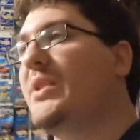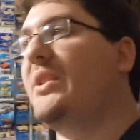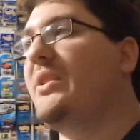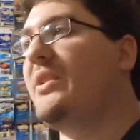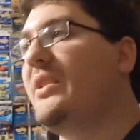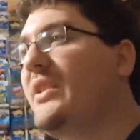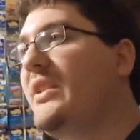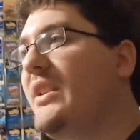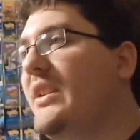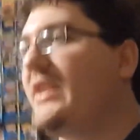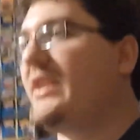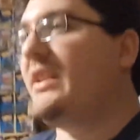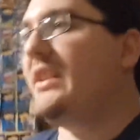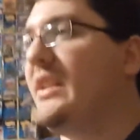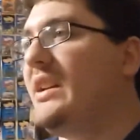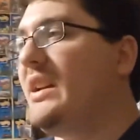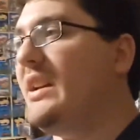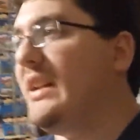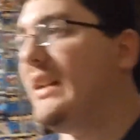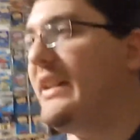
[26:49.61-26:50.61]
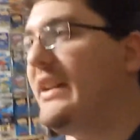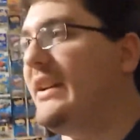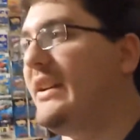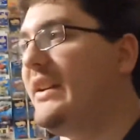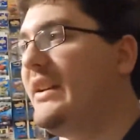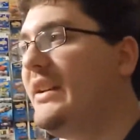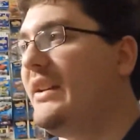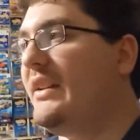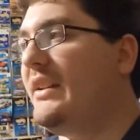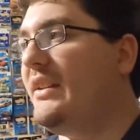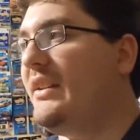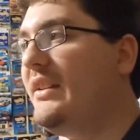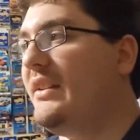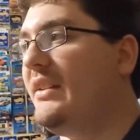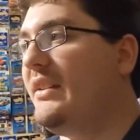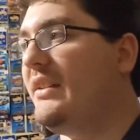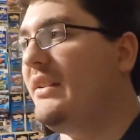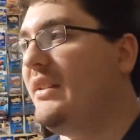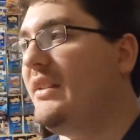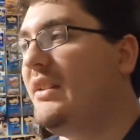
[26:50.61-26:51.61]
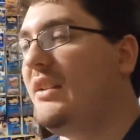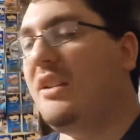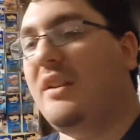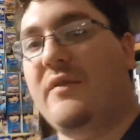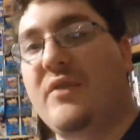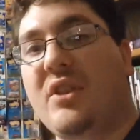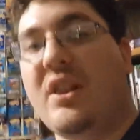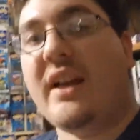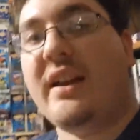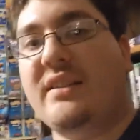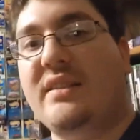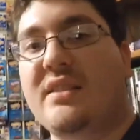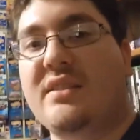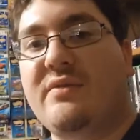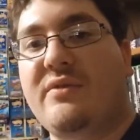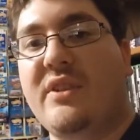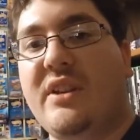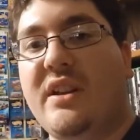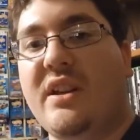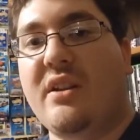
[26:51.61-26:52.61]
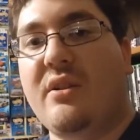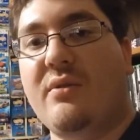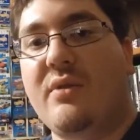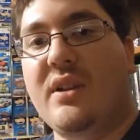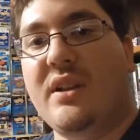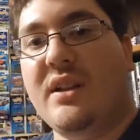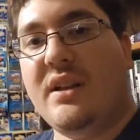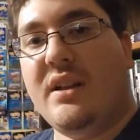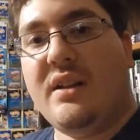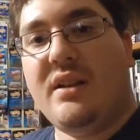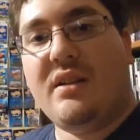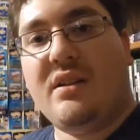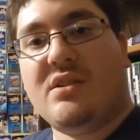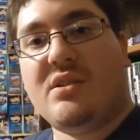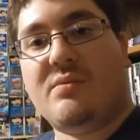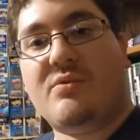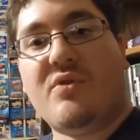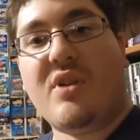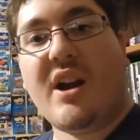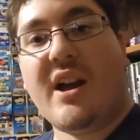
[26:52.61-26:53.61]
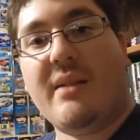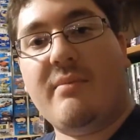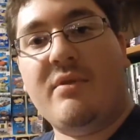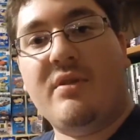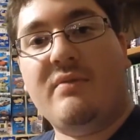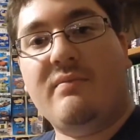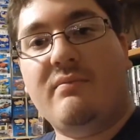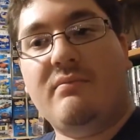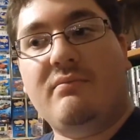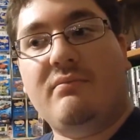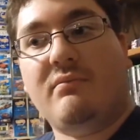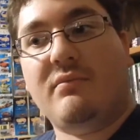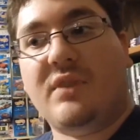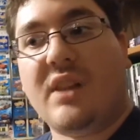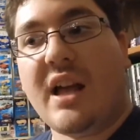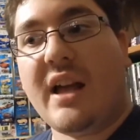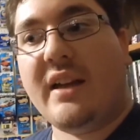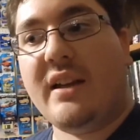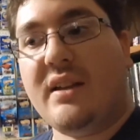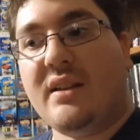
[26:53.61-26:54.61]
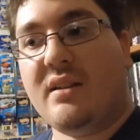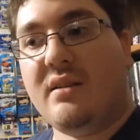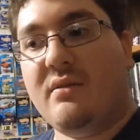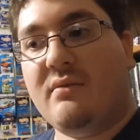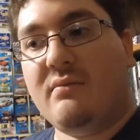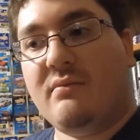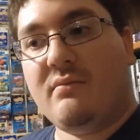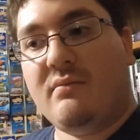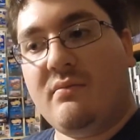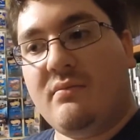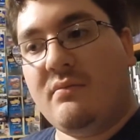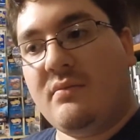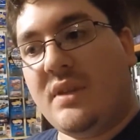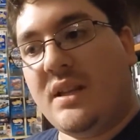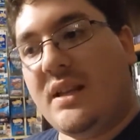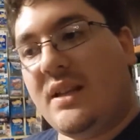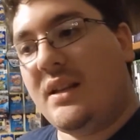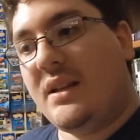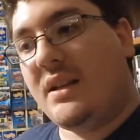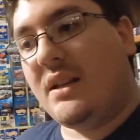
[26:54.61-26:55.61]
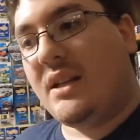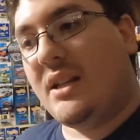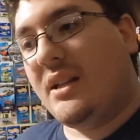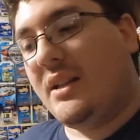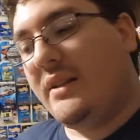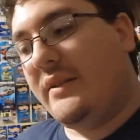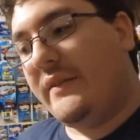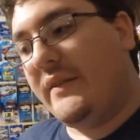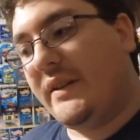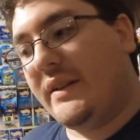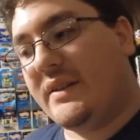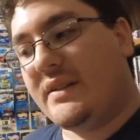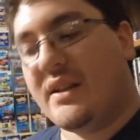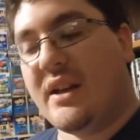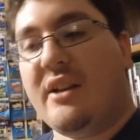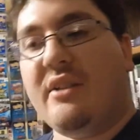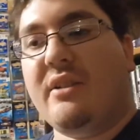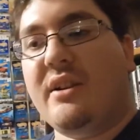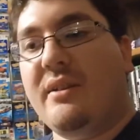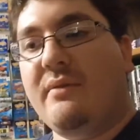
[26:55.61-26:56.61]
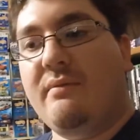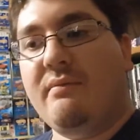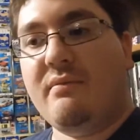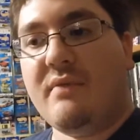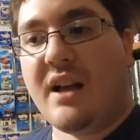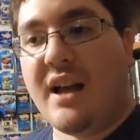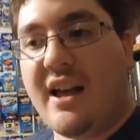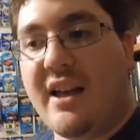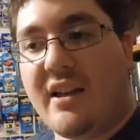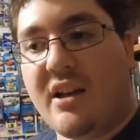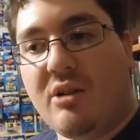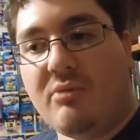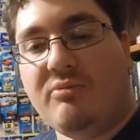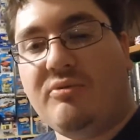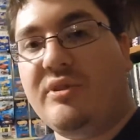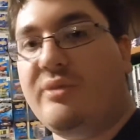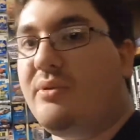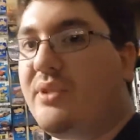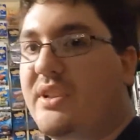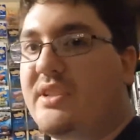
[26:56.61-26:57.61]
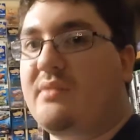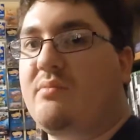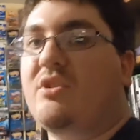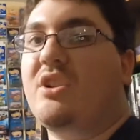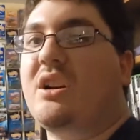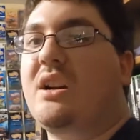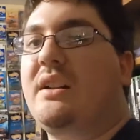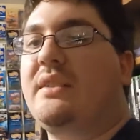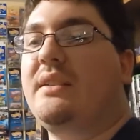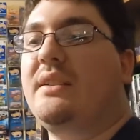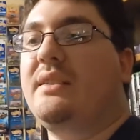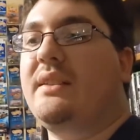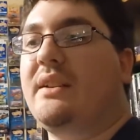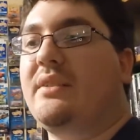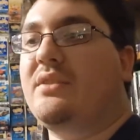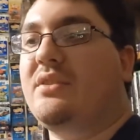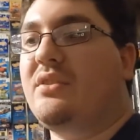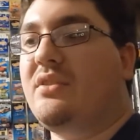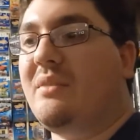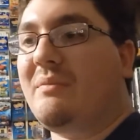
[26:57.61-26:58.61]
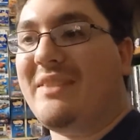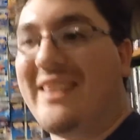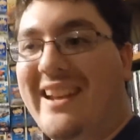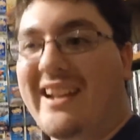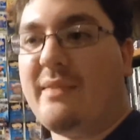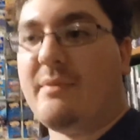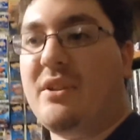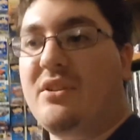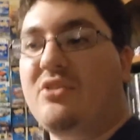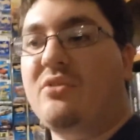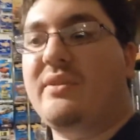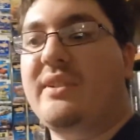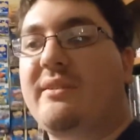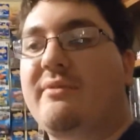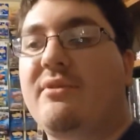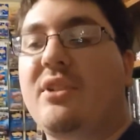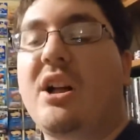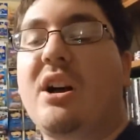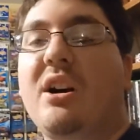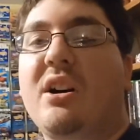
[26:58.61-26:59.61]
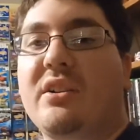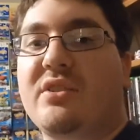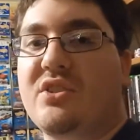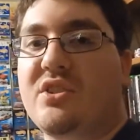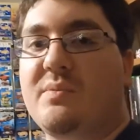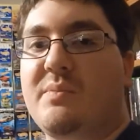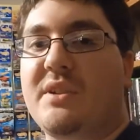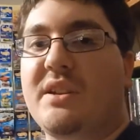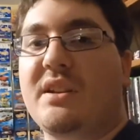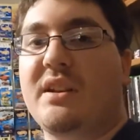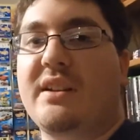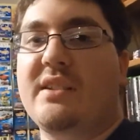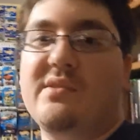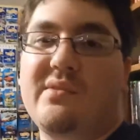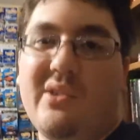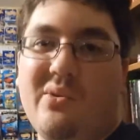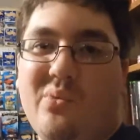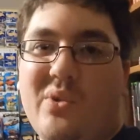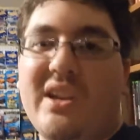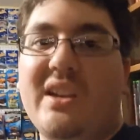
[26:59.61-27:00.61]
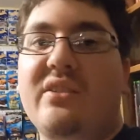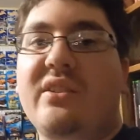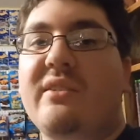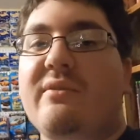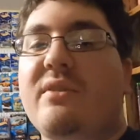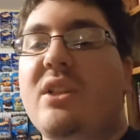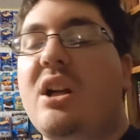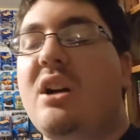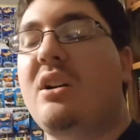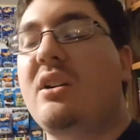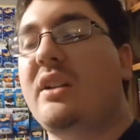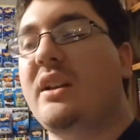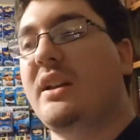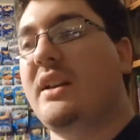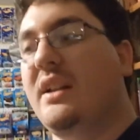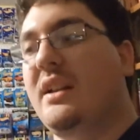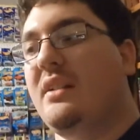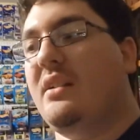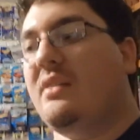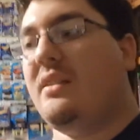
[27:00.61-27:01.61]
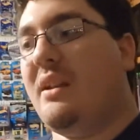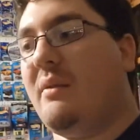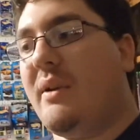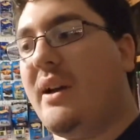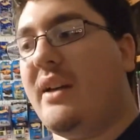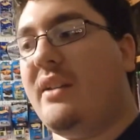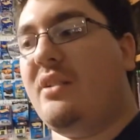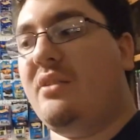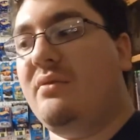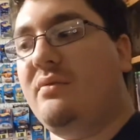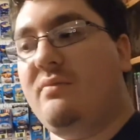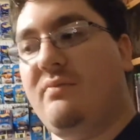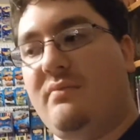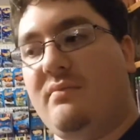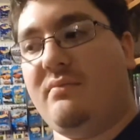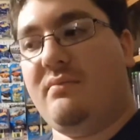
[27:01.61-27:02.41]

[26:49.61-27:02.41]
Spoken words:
here. If you like this video, subscribe, like, etc. I hopefully will get some more content out soon. I'm thinking about doing a vlog just because, a weekly vlog. That way I don't